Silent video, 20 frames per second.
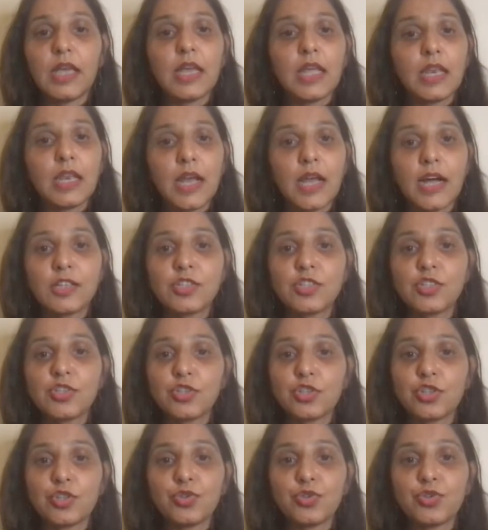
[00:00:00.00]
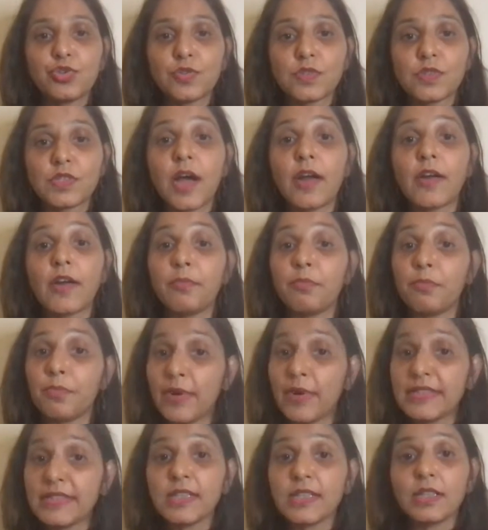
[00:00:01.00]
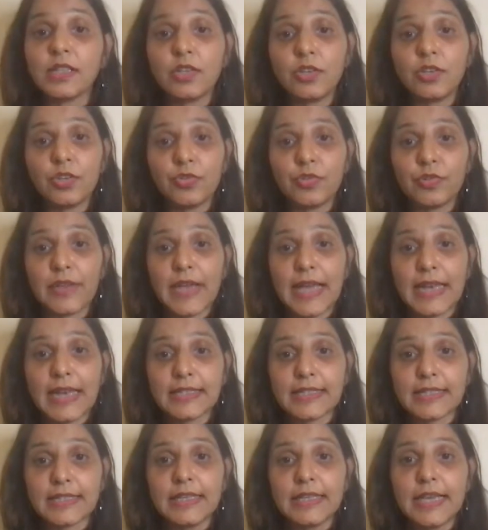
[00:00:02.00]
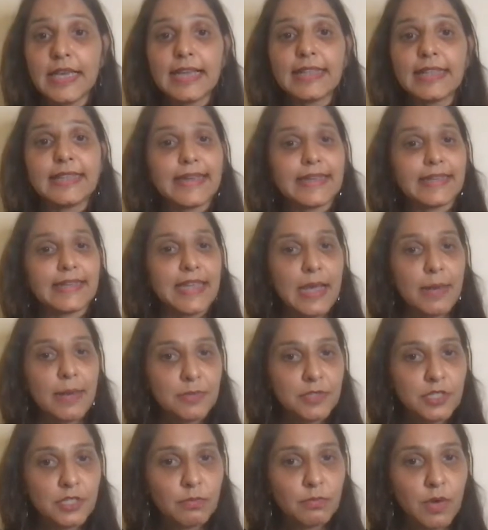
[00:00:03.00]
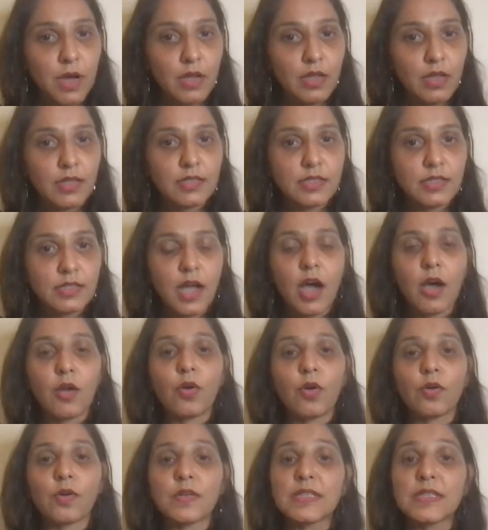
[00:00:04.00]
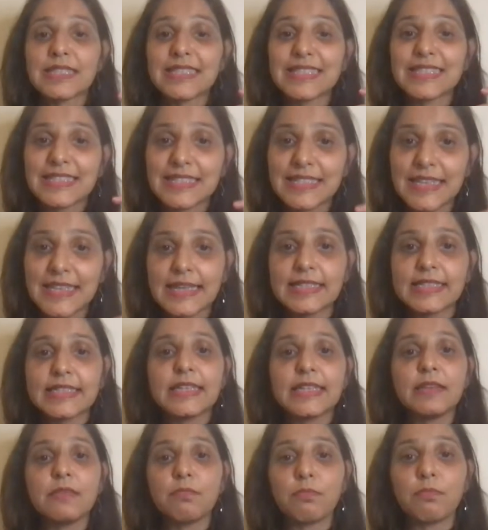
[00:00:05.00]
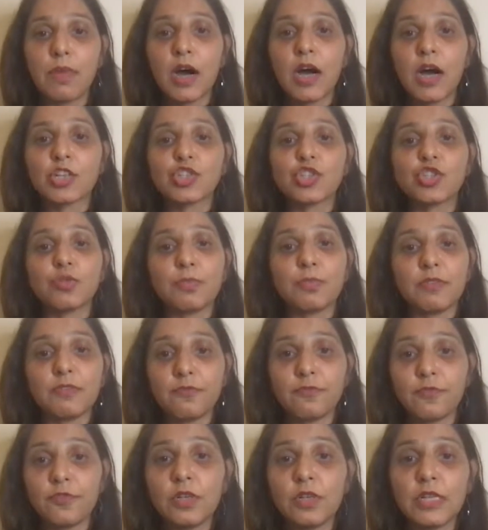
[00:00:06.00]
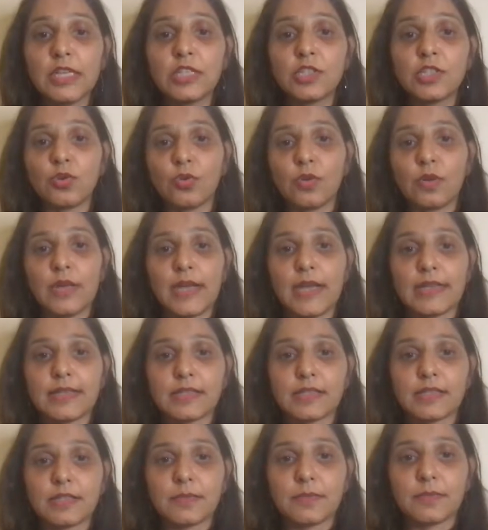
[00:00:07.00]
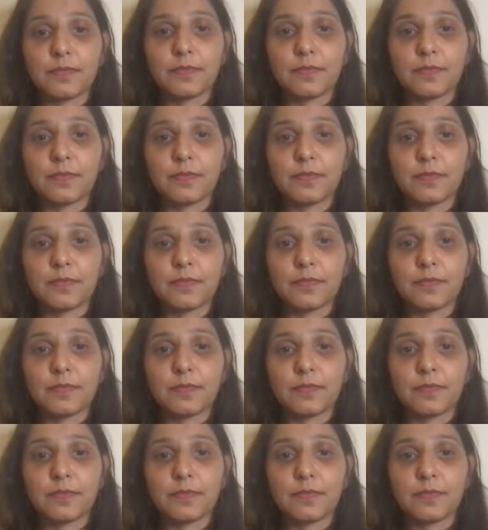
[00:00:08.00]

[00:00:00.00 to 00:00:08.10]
Large institutions are embracing the new reality that capital markets are on a steady march to be fully tokenized.